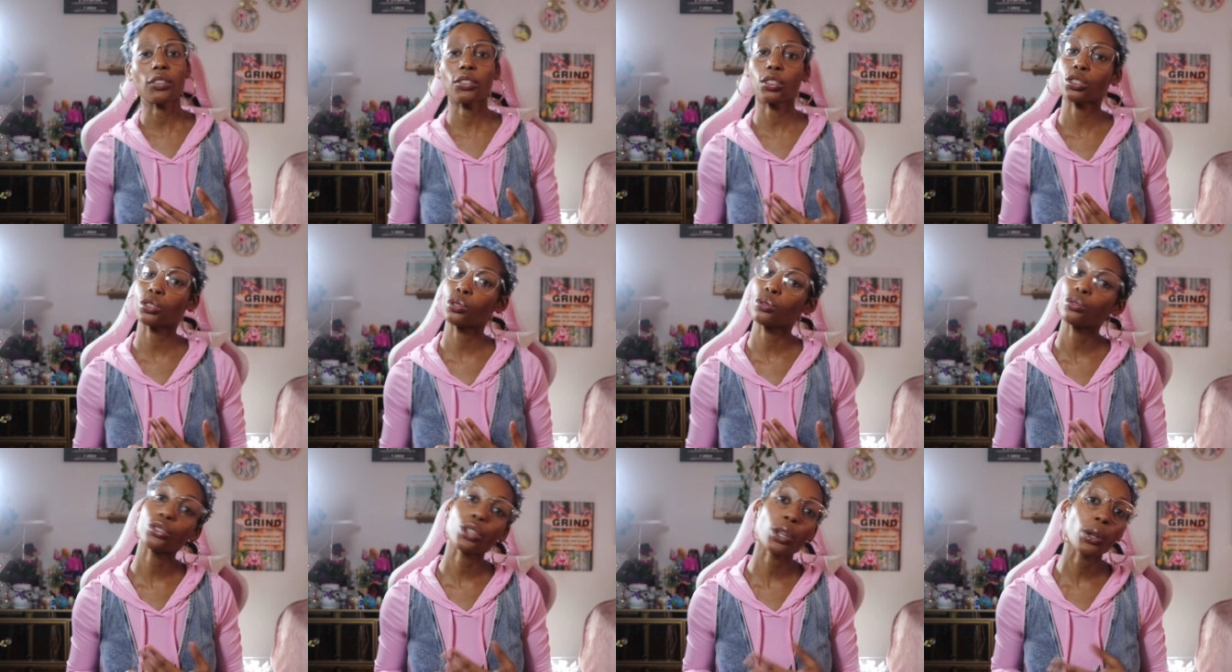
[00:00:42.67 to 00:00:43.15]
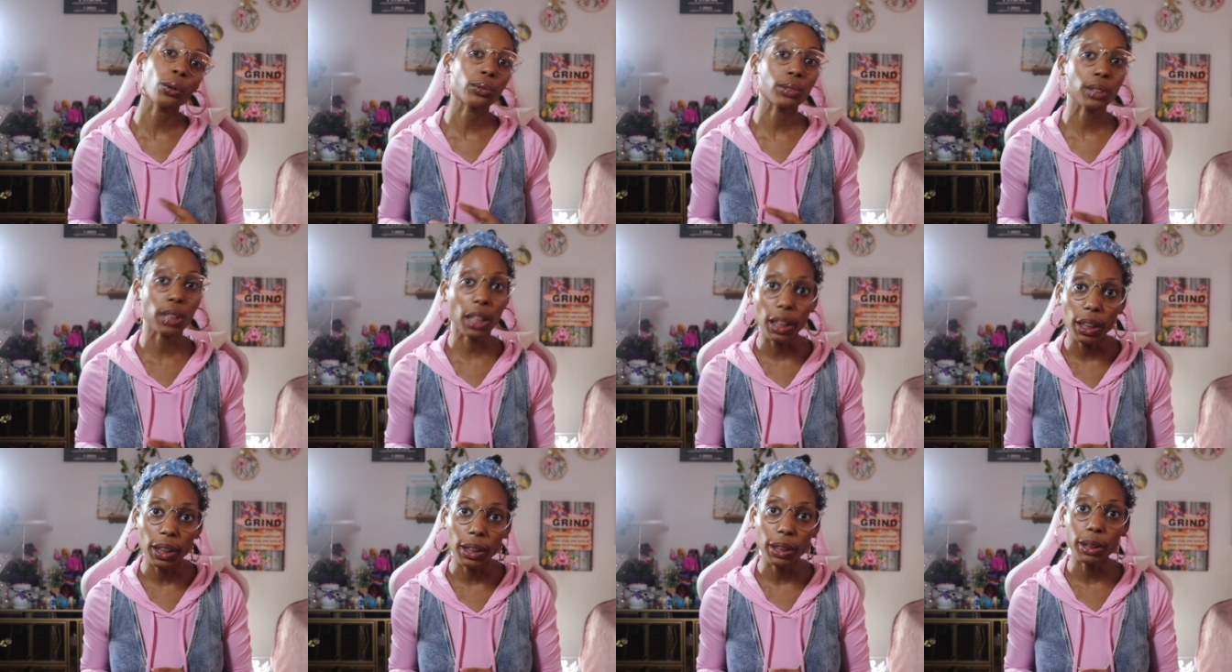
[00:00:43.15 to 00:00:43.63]
of the
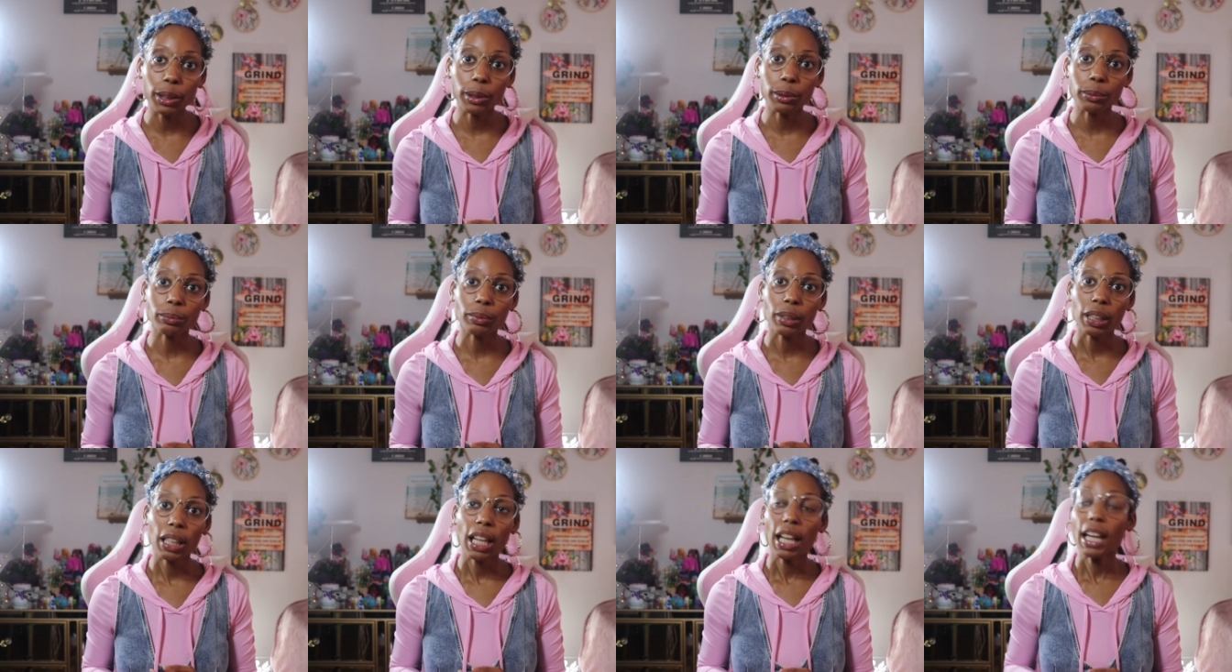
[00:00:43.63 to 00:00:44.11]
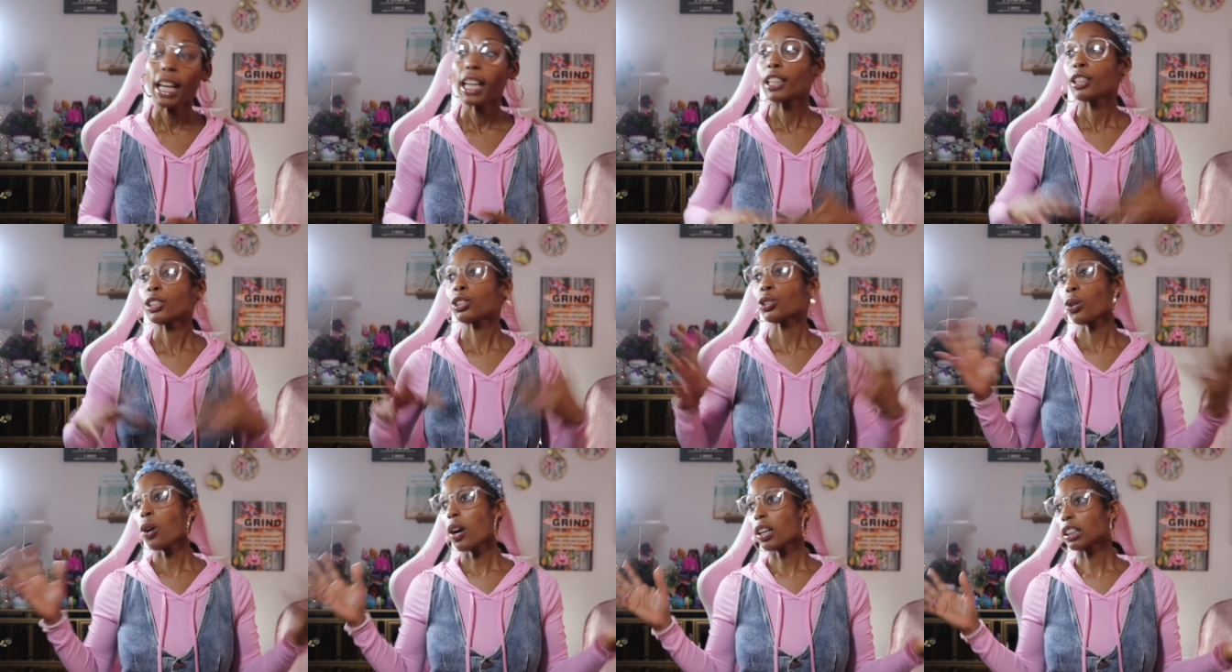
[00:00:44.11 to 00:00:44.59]
two-thirds club.
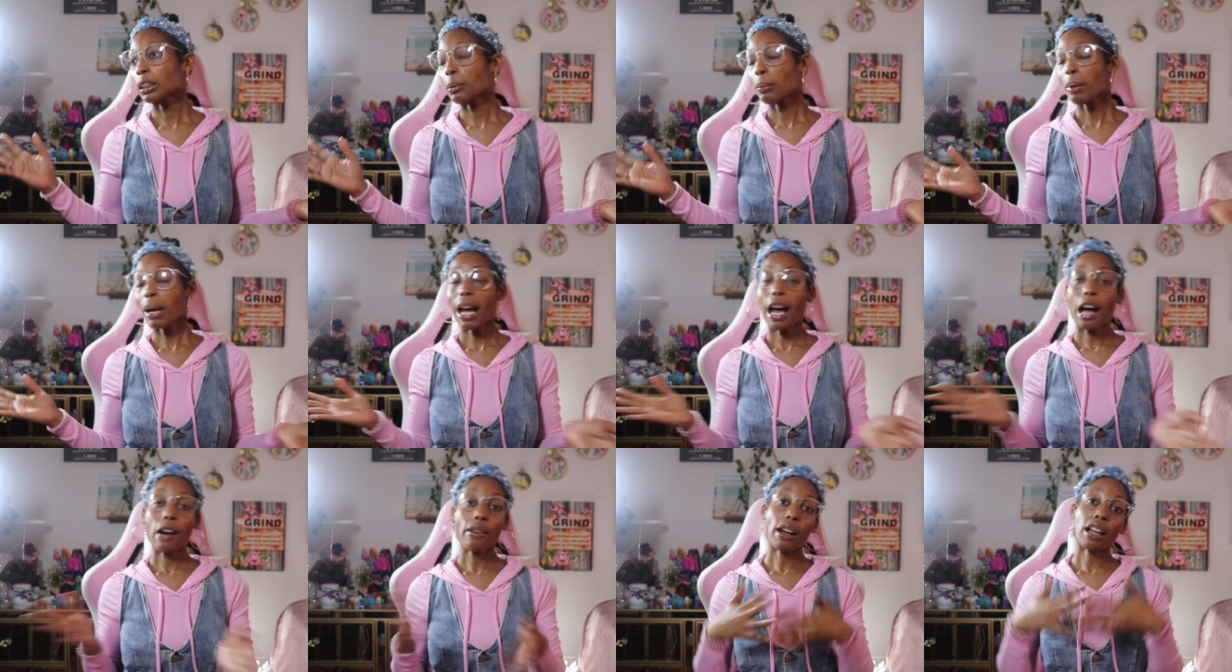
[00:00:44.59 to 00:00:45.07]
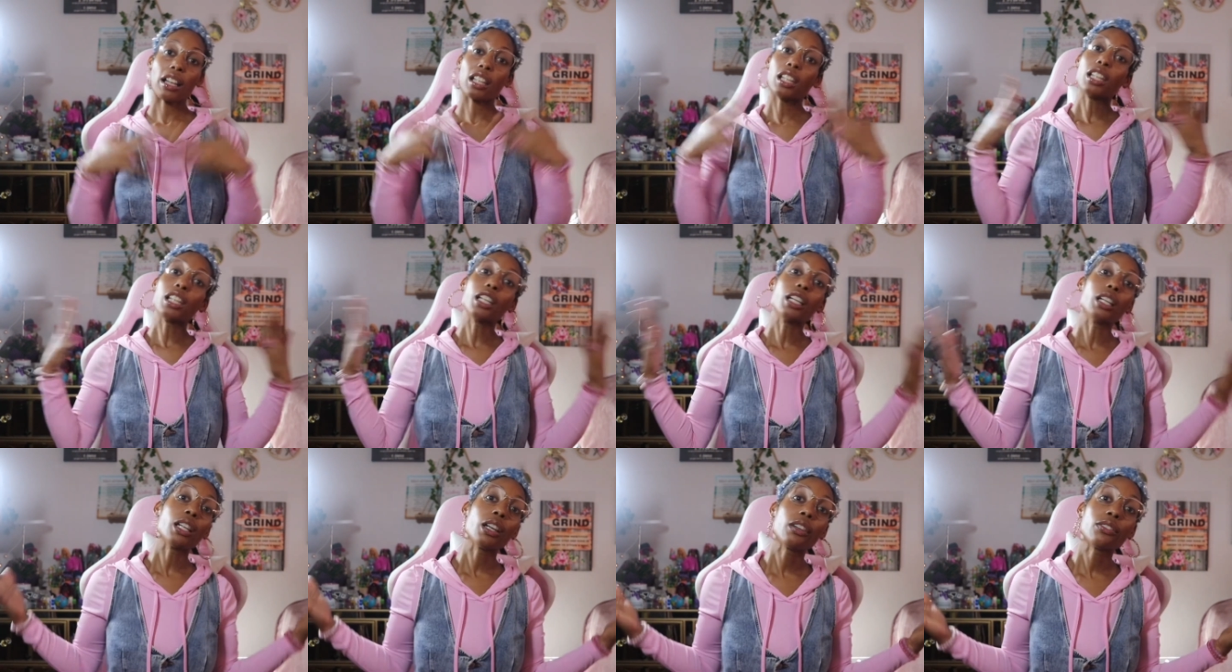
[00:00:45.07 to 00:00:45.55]
Talked about how I
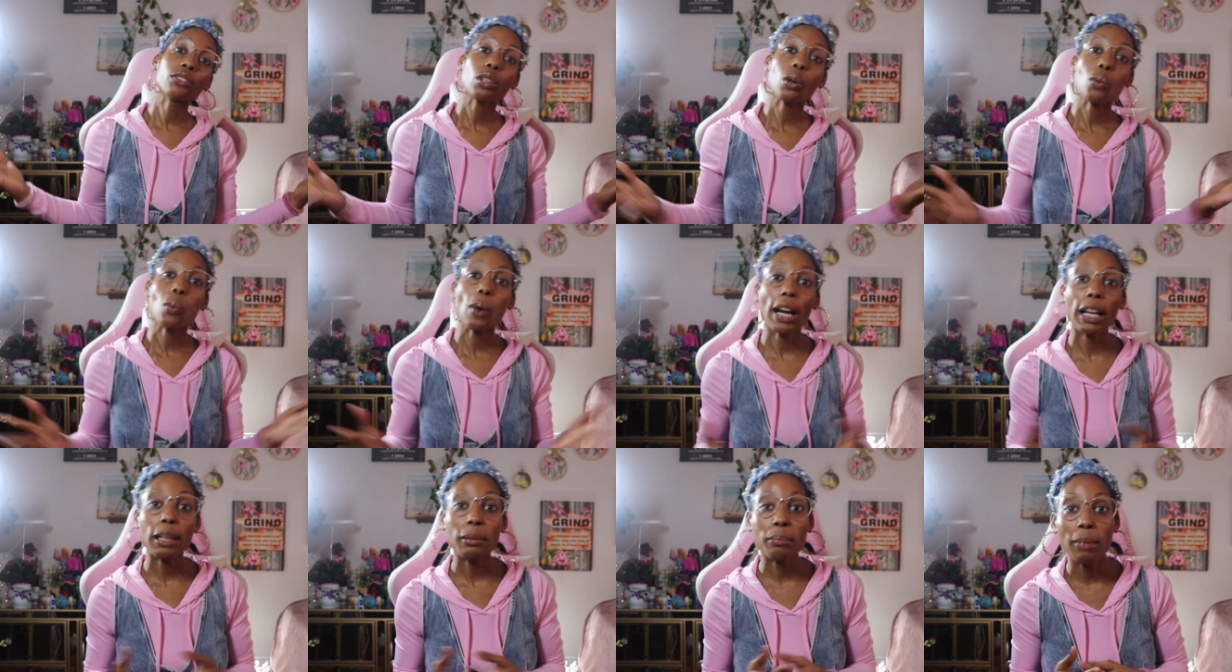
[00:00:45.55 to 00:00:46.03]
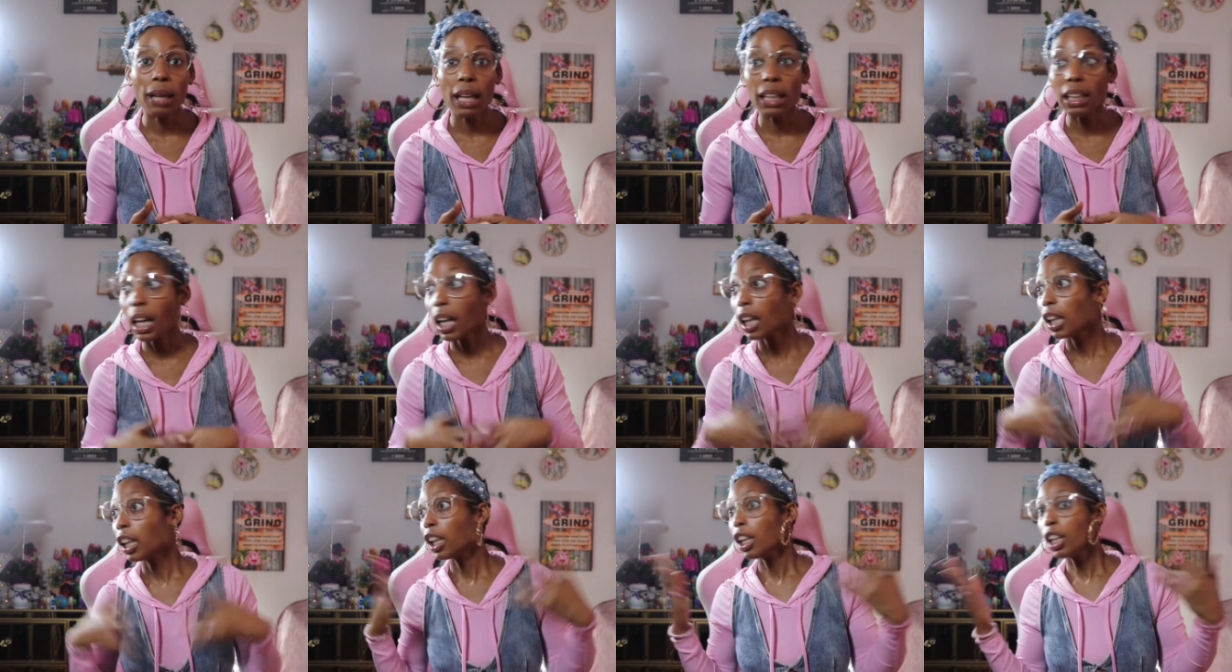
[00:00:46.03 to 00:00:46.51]
love the white
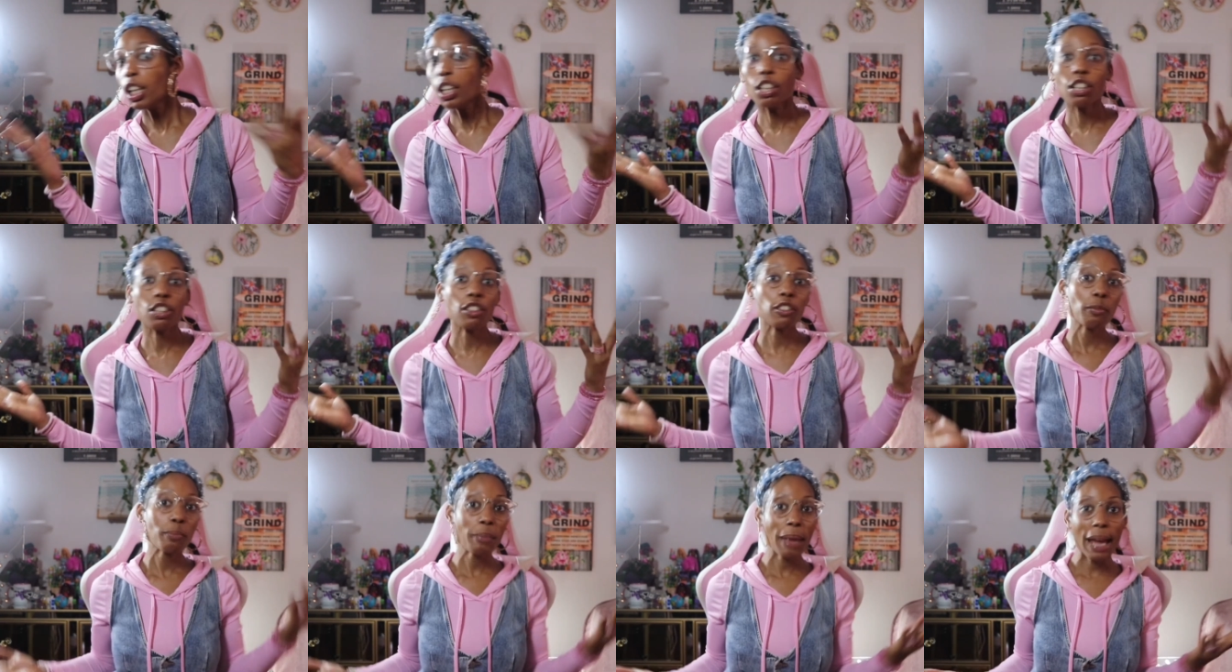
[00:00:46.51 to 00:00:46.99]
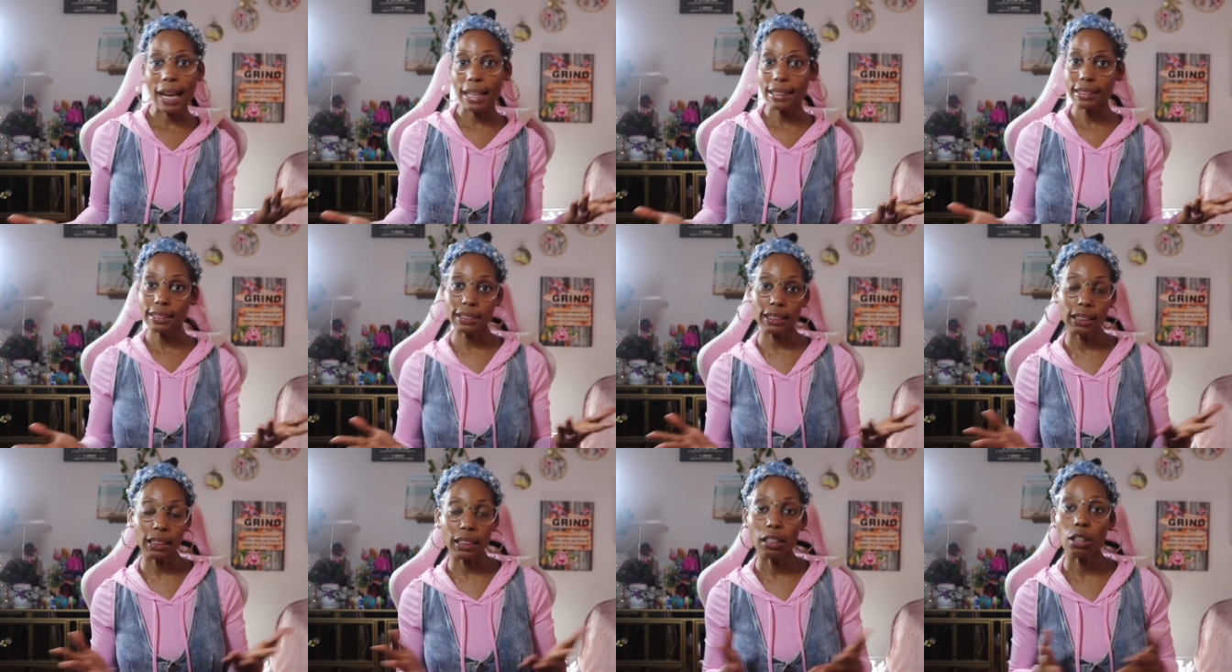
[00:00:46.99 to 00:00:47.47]
man, I love
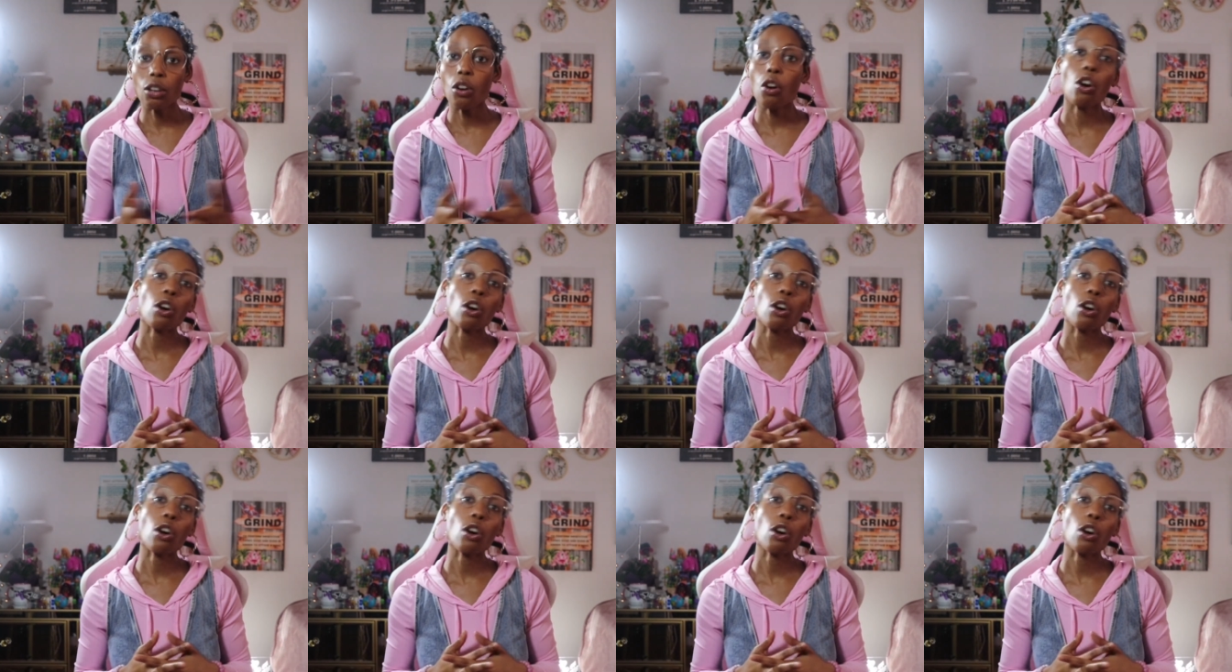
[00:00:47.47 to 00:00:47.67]
massa,